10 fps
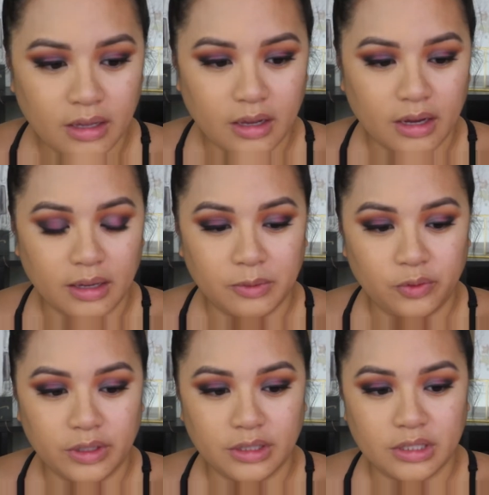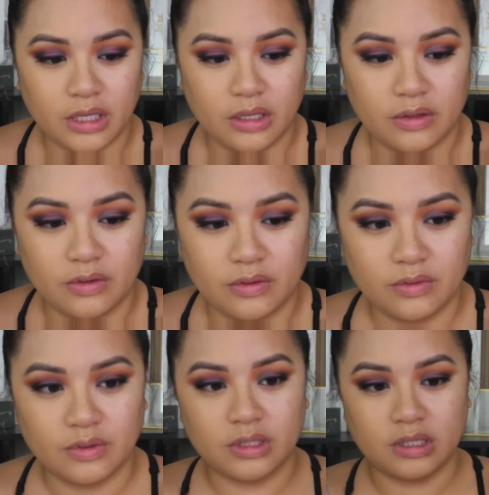I'm going to
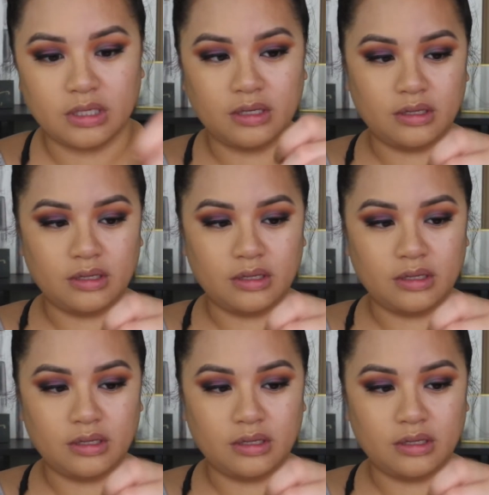use